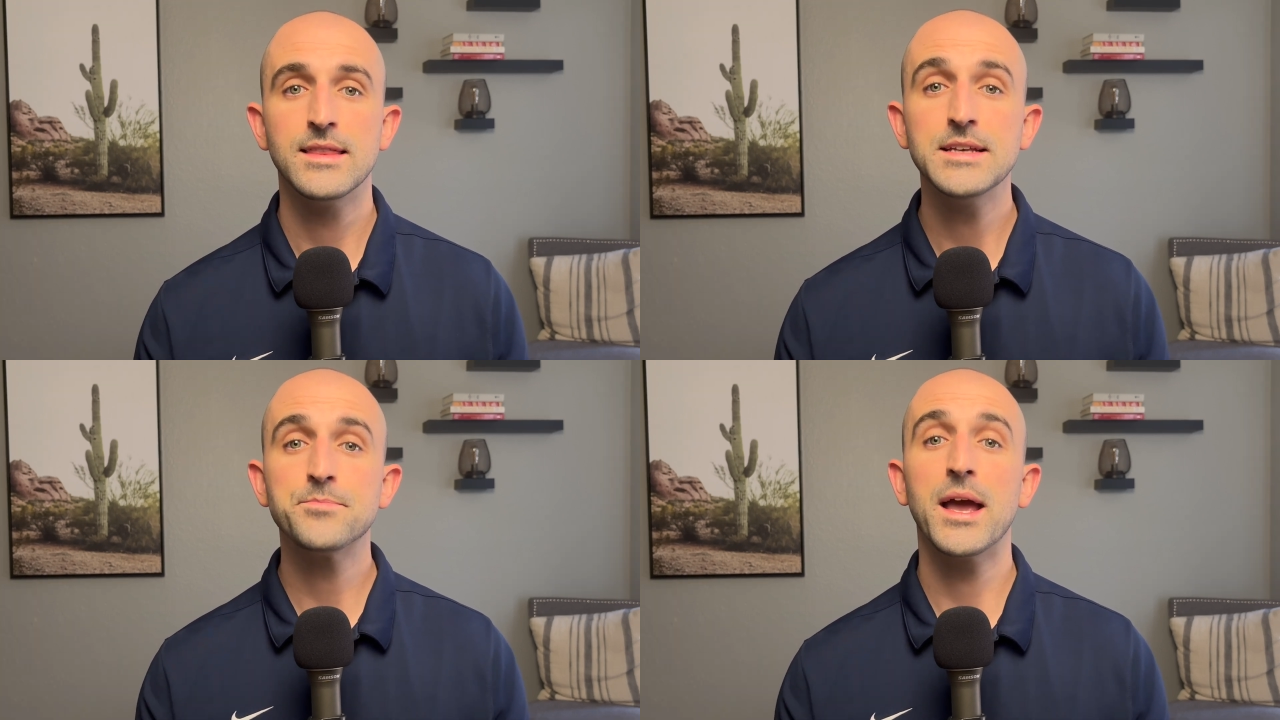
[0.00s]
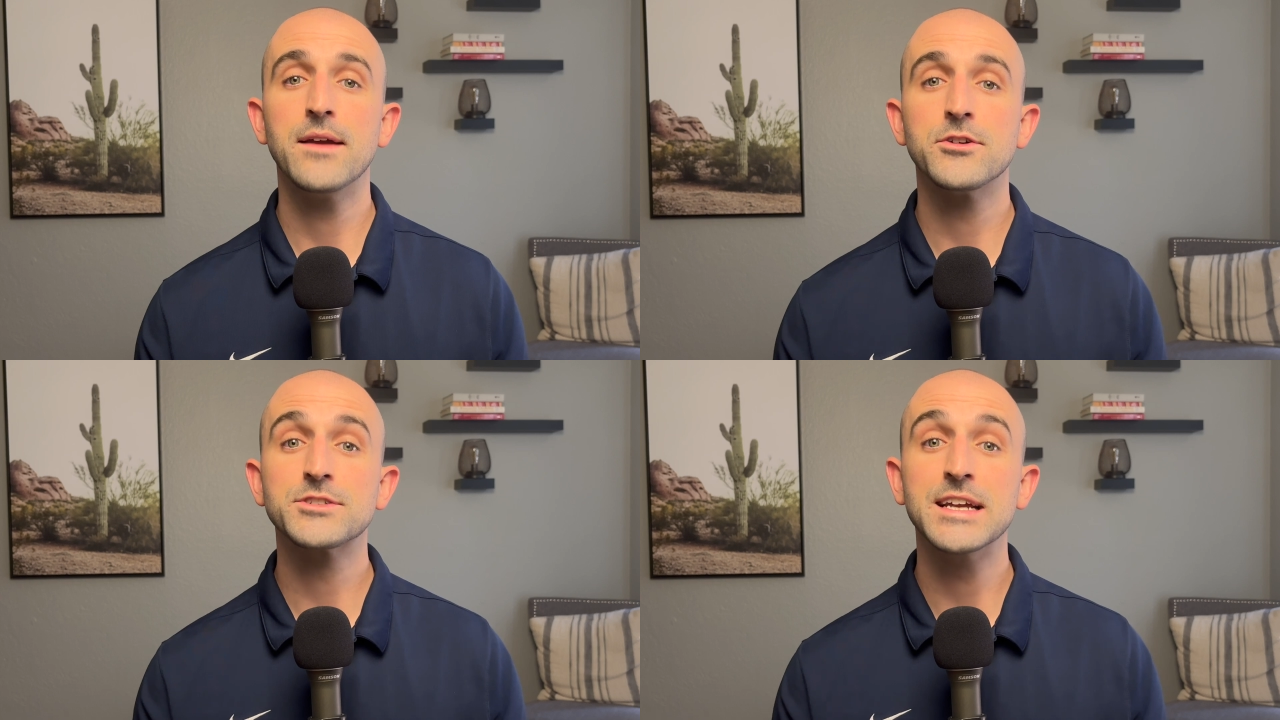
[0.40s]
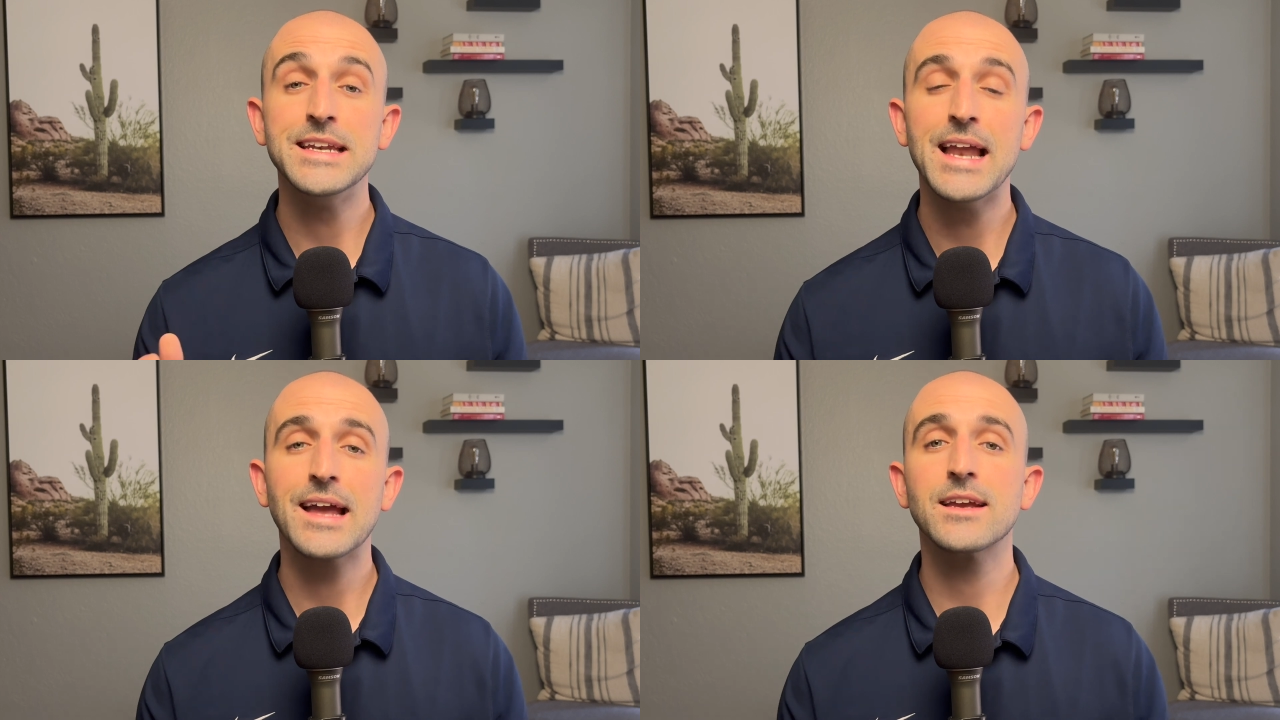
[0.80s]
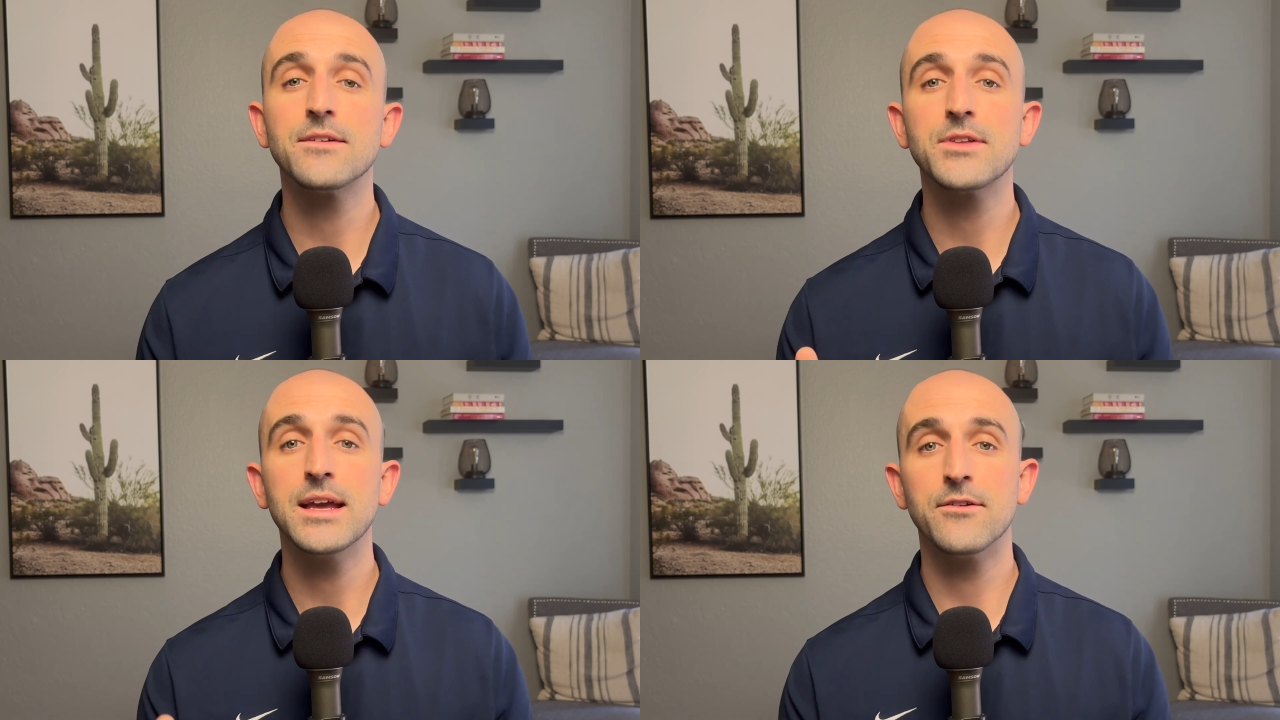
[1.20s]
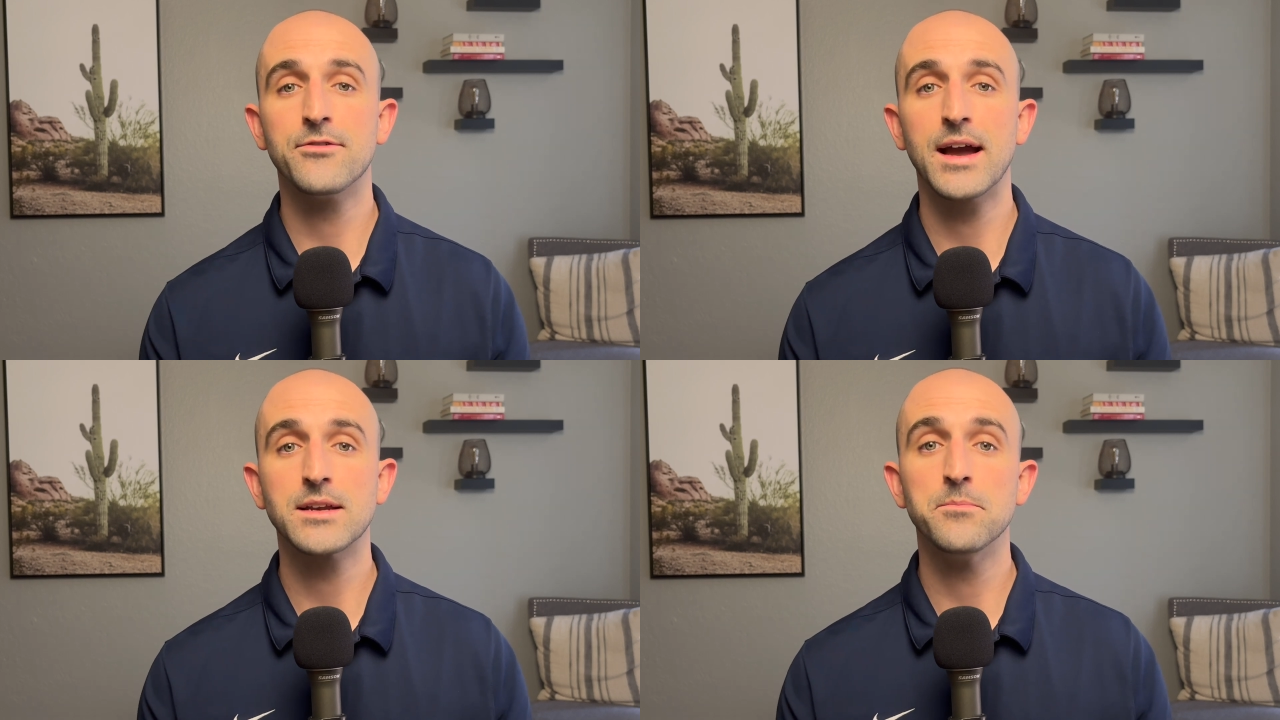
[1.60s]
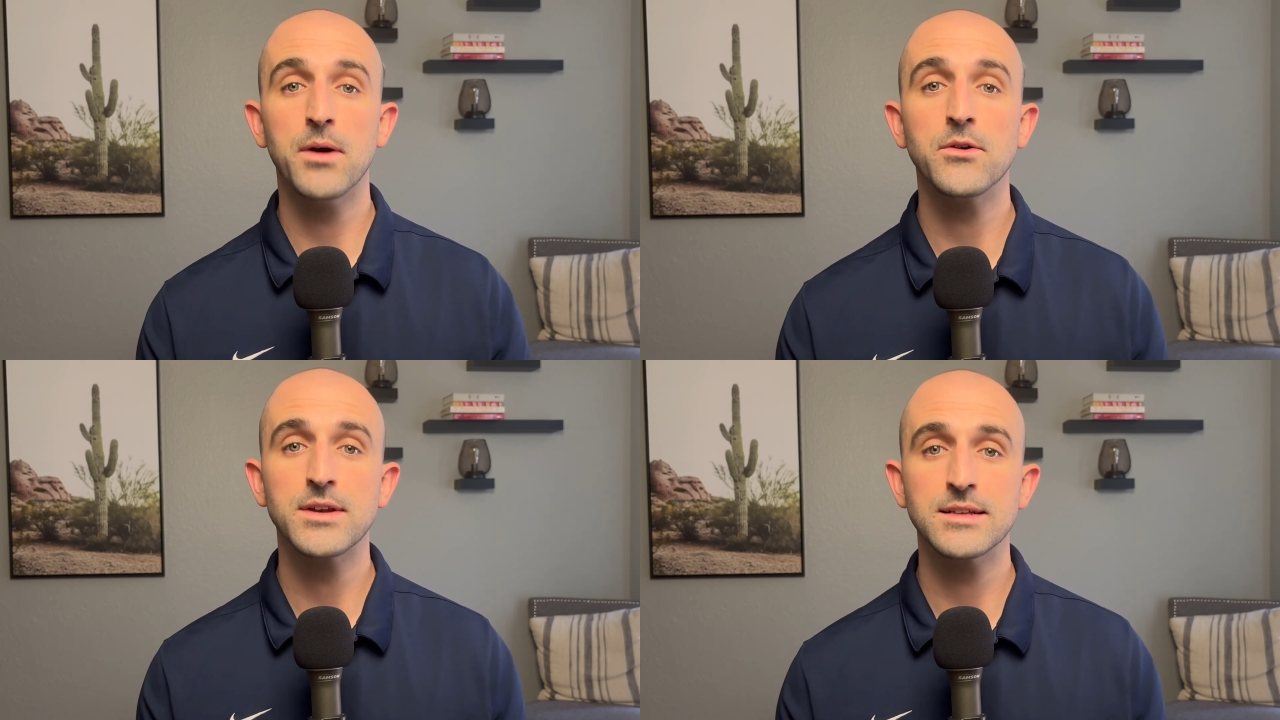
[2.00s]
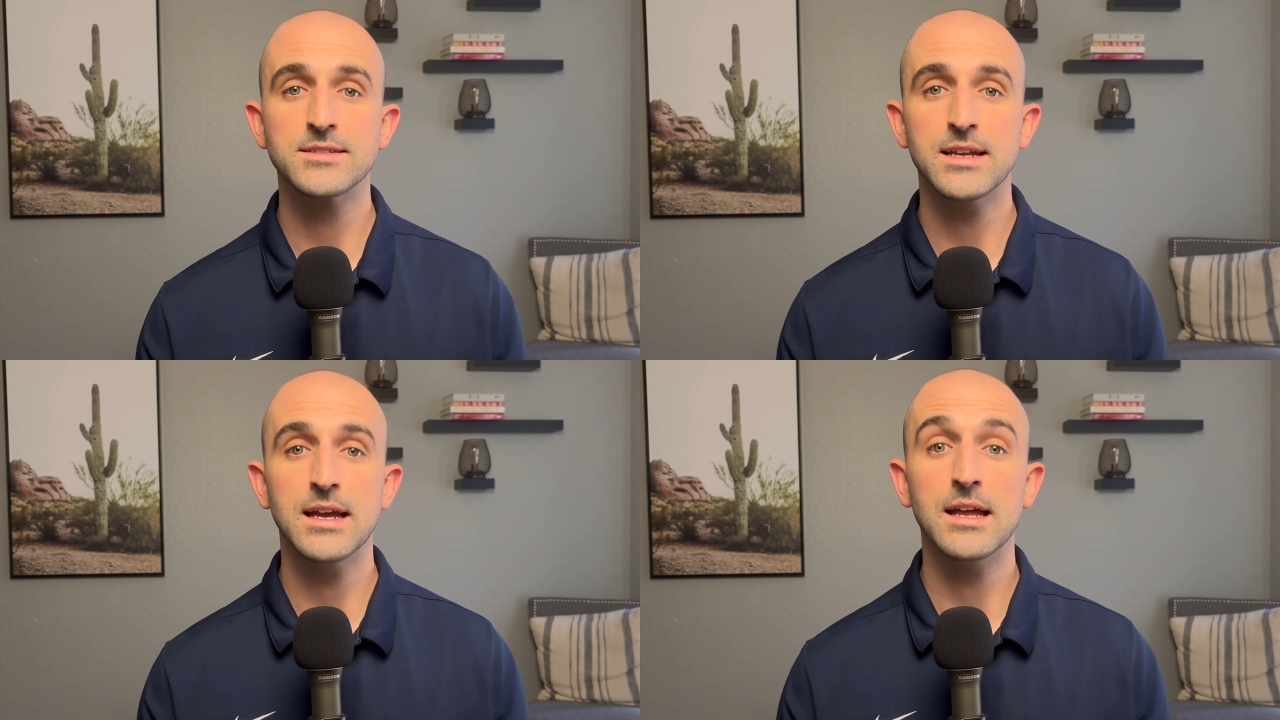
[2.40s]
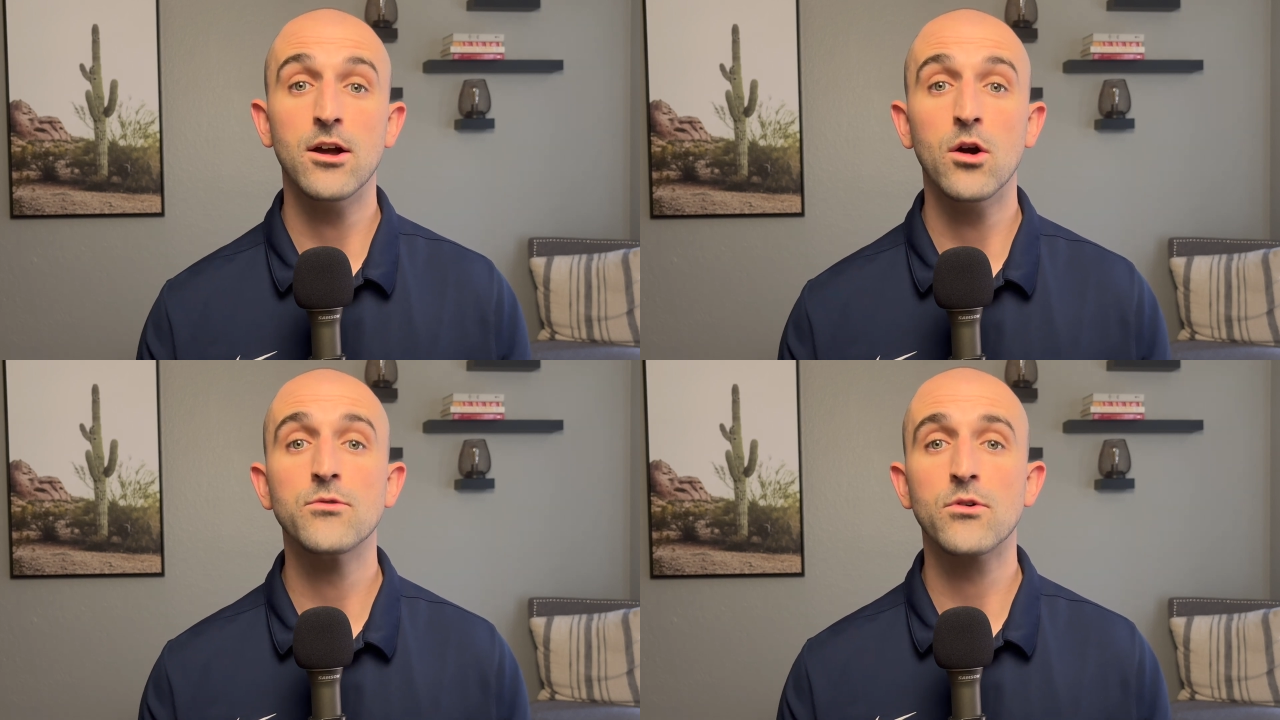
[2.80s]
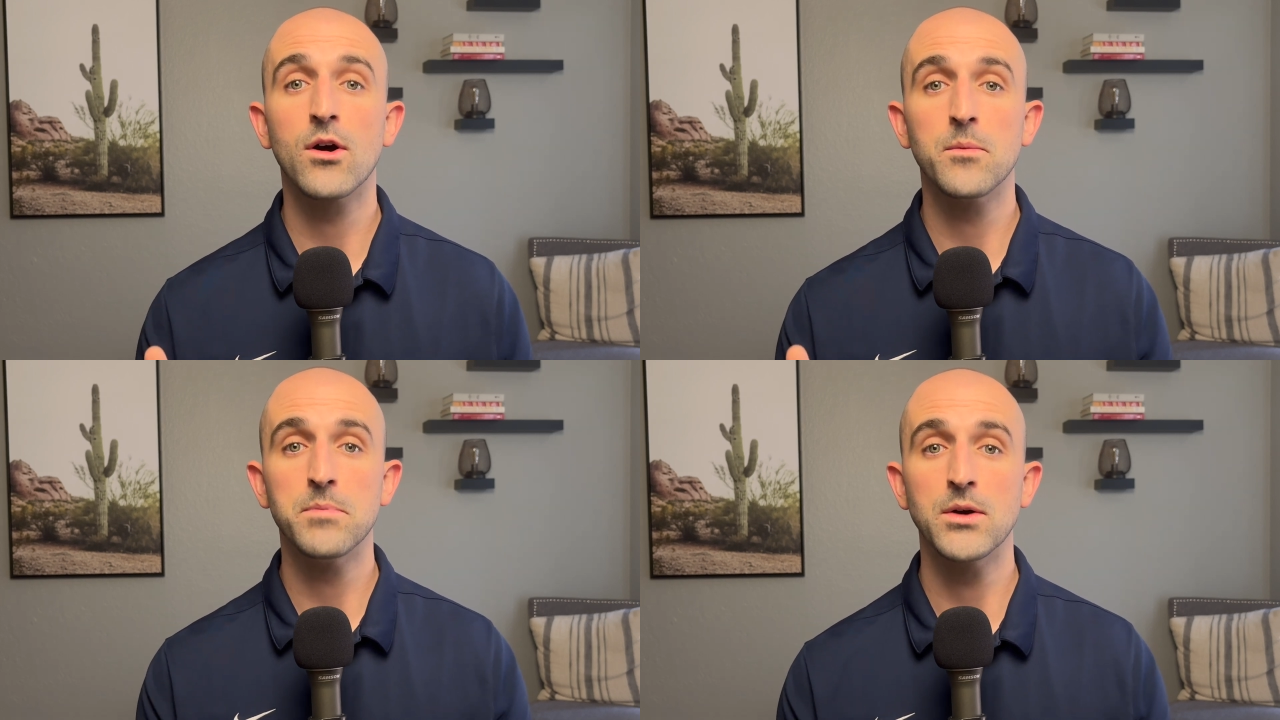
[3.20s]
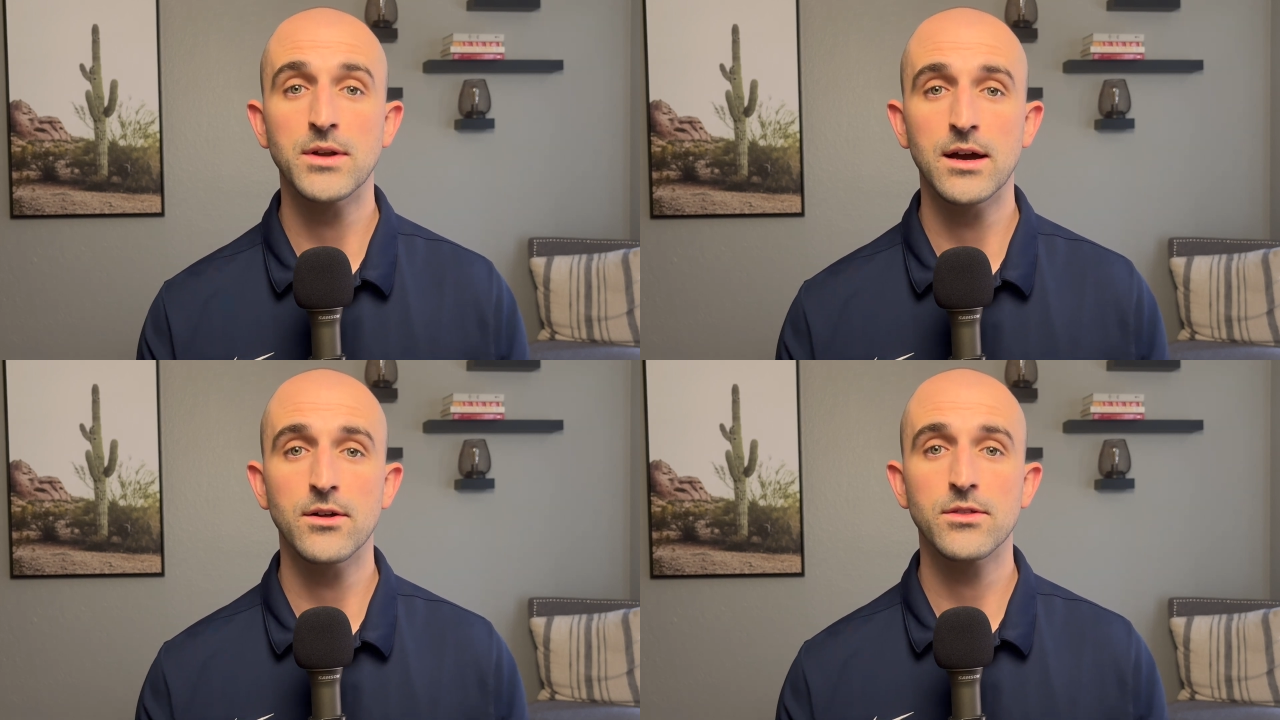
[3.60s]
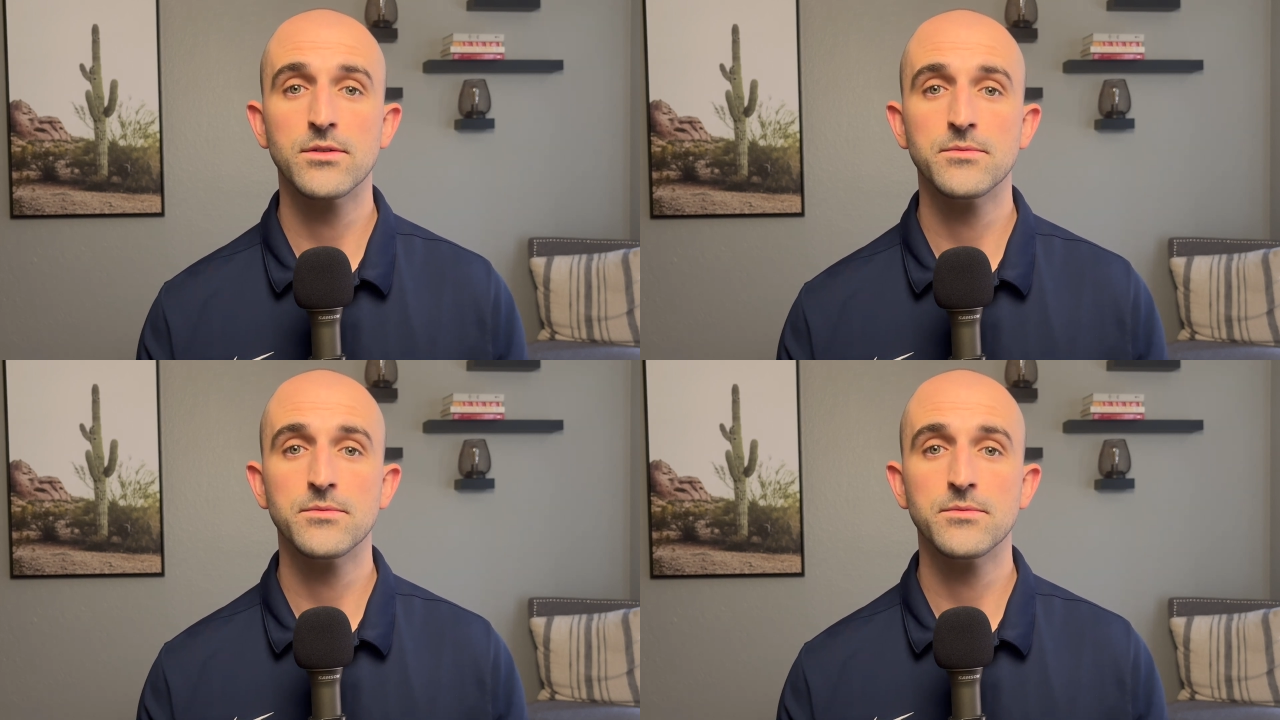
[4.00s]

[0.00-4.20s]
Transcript: These behaviors can negatively affect bone density and overall bone health.